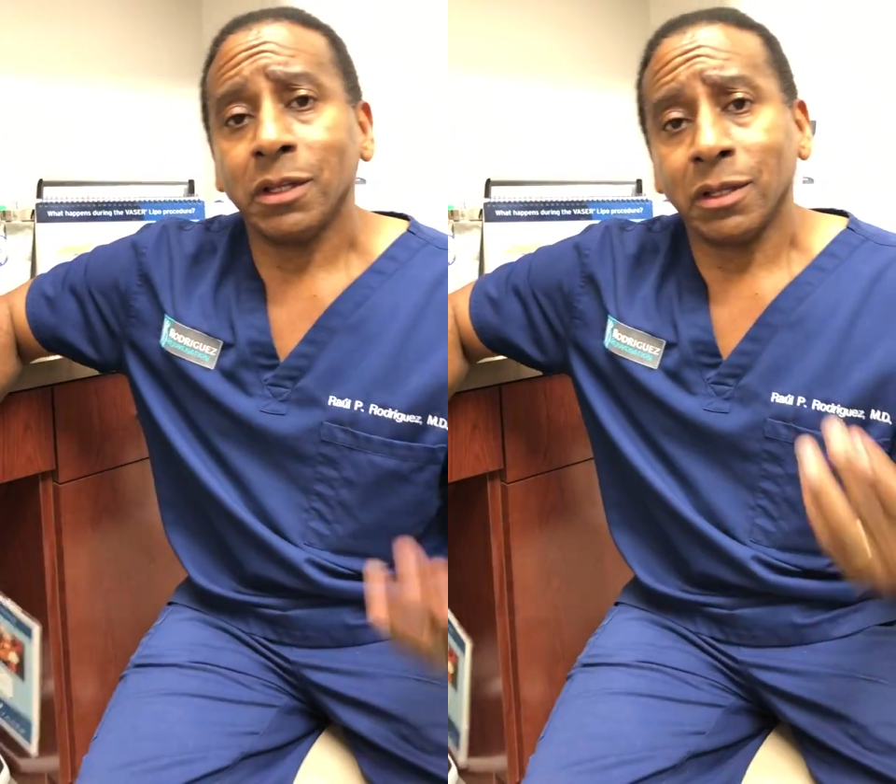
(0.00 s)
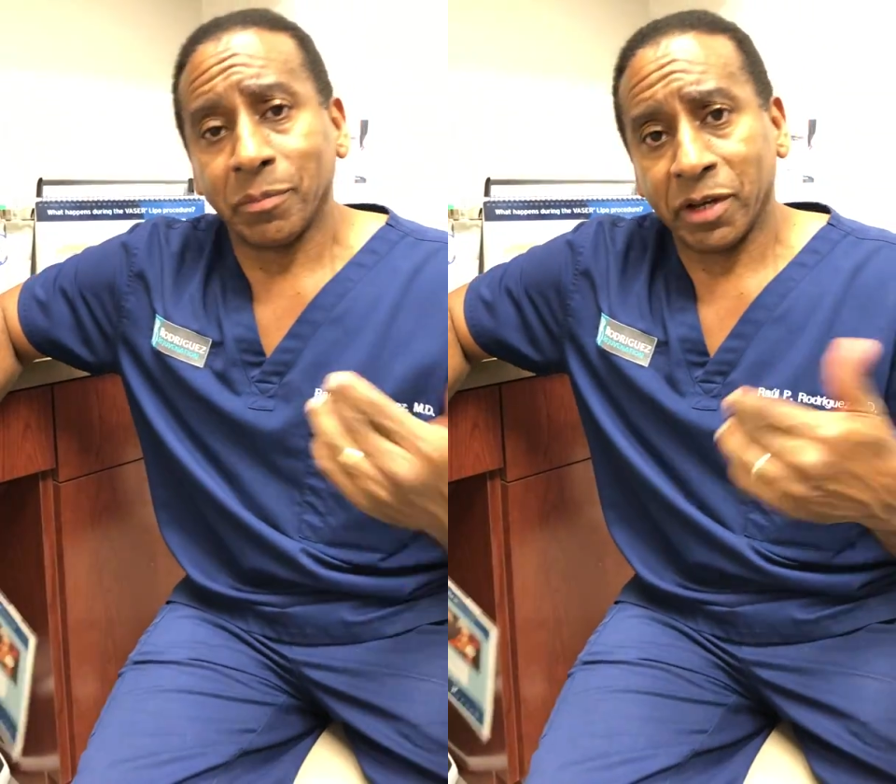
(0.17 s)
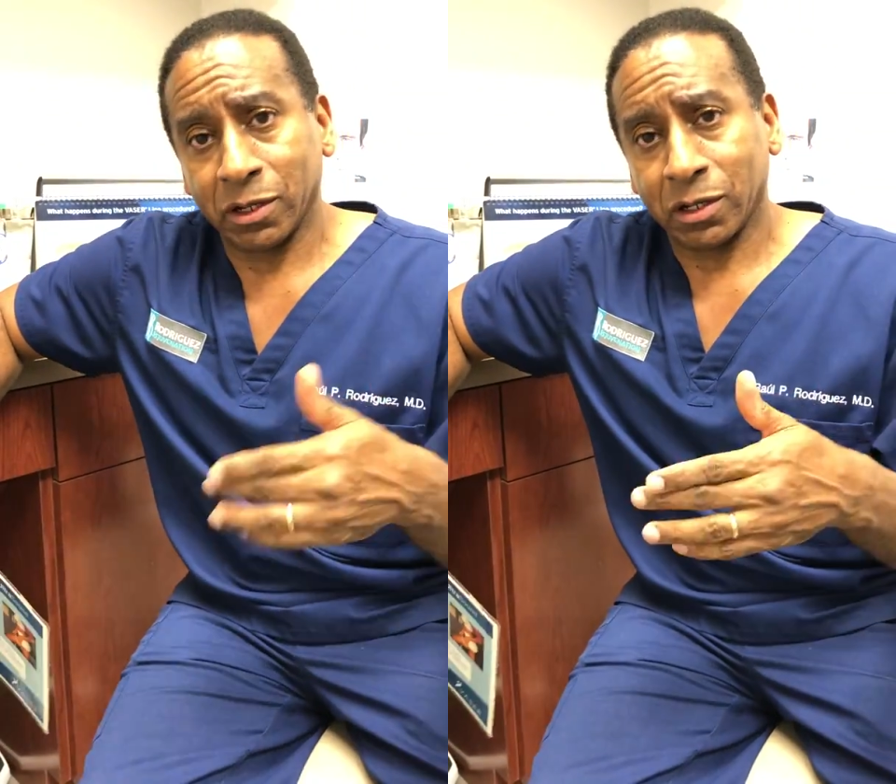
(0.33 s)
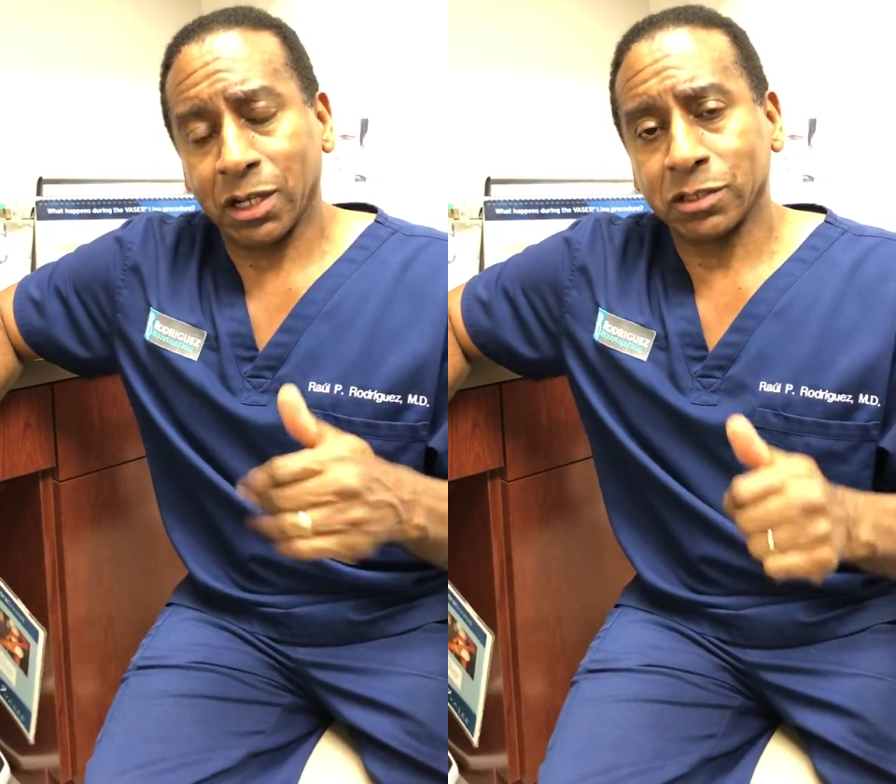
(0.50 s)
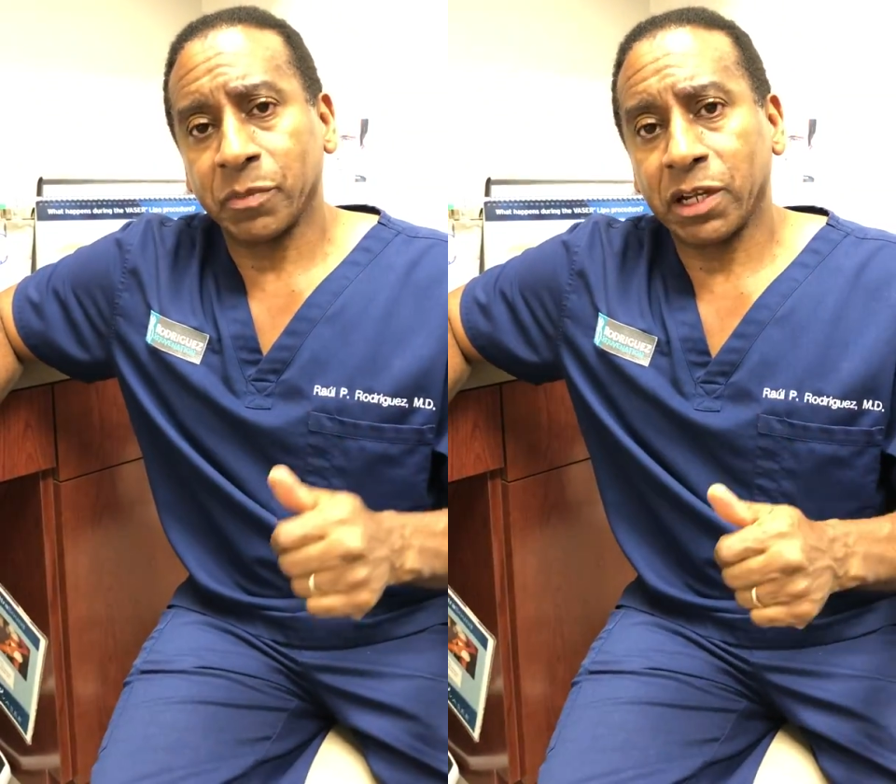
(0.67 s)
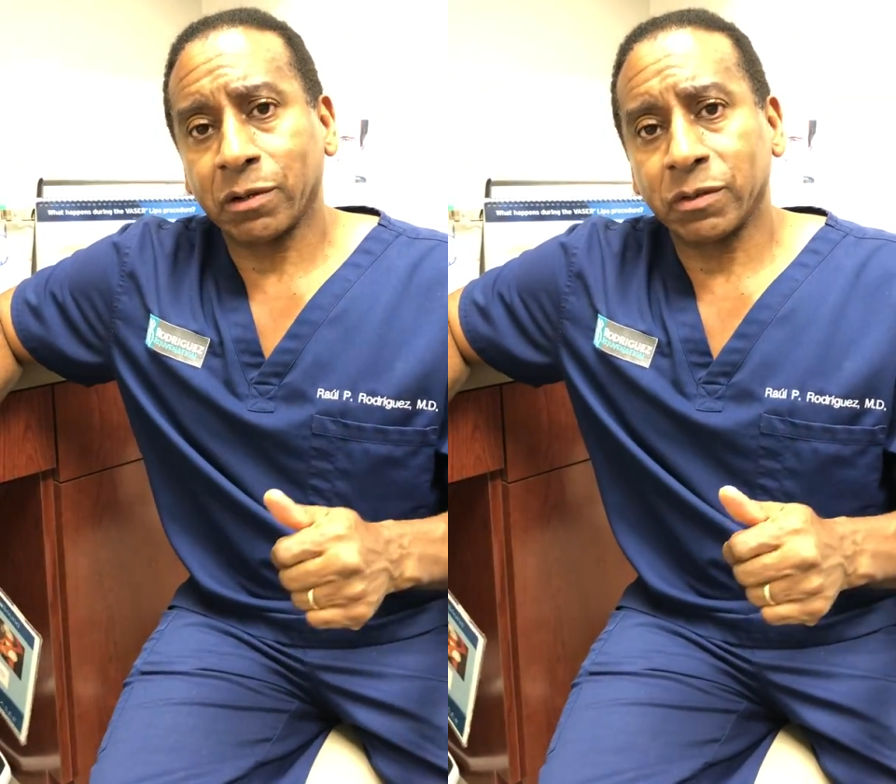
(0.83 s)
The better
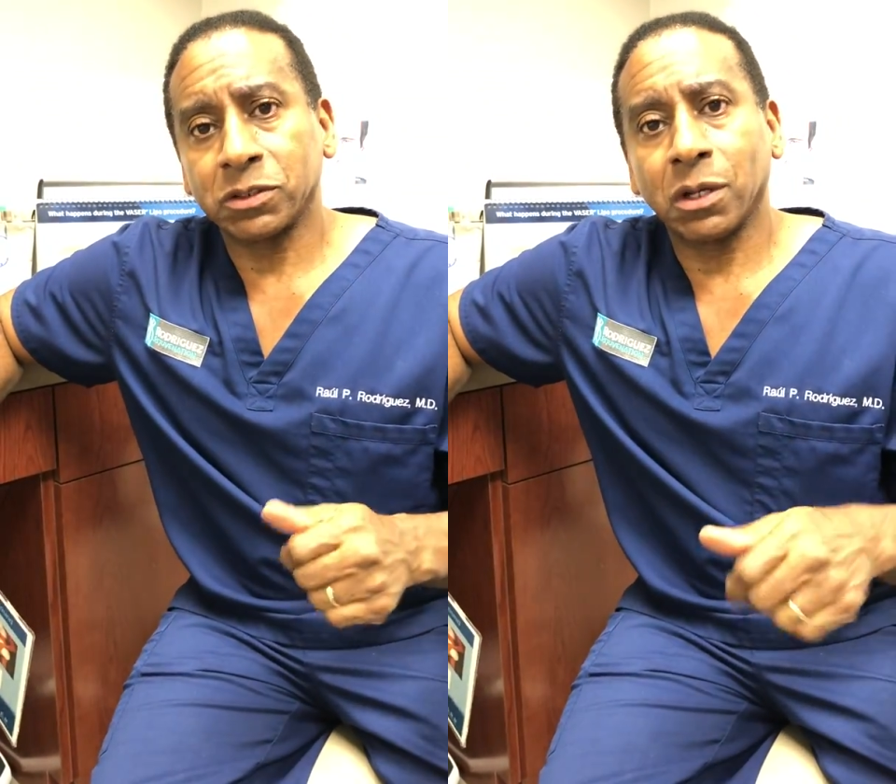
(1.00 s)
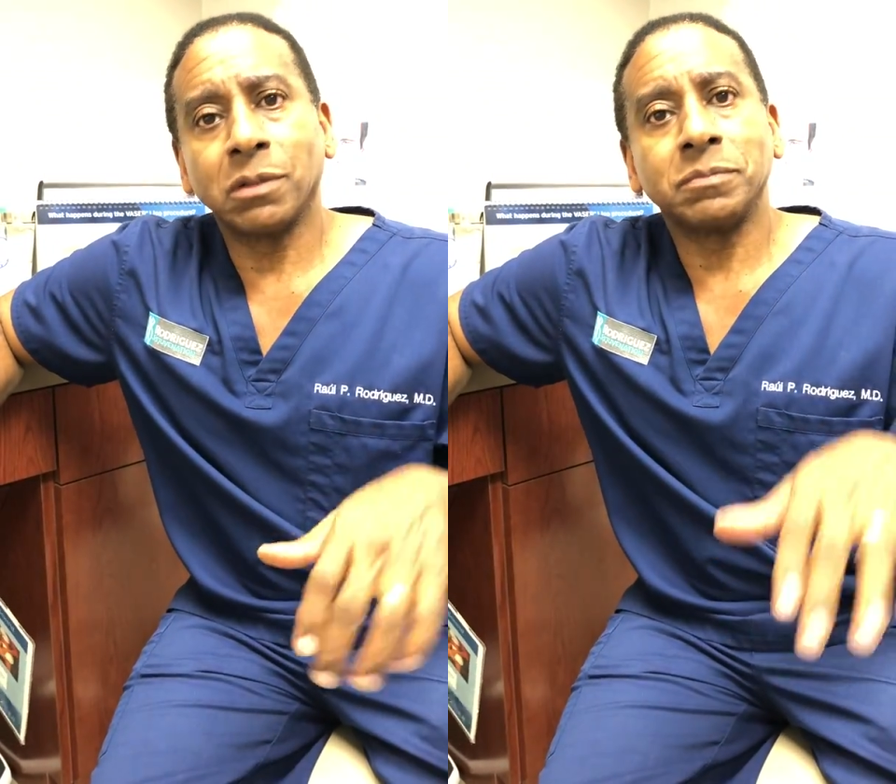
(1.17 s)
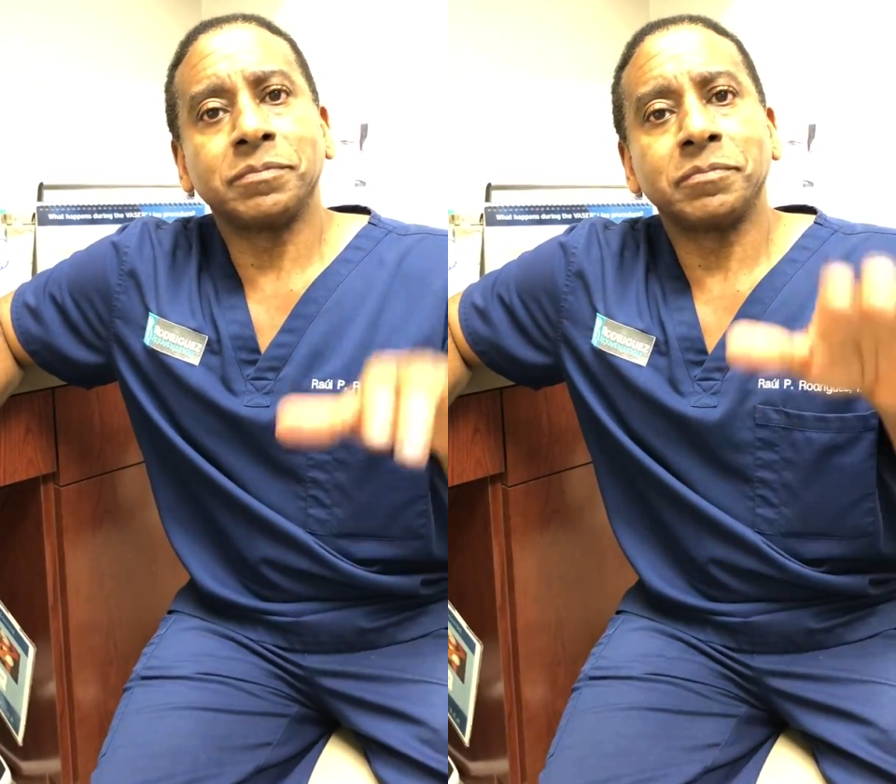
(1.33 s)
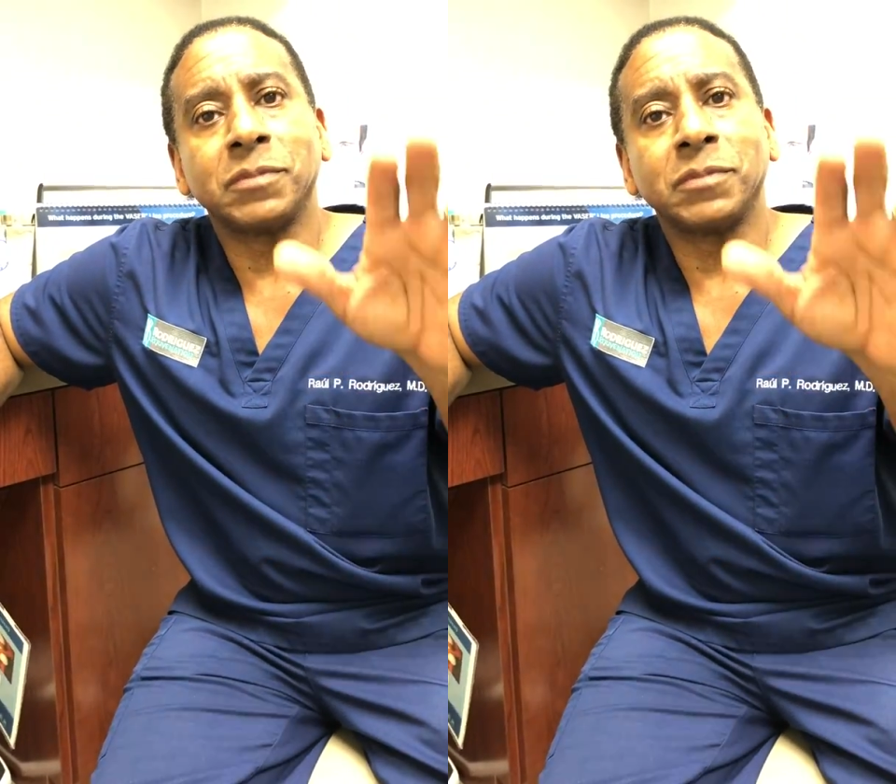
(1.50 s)
cosmetic result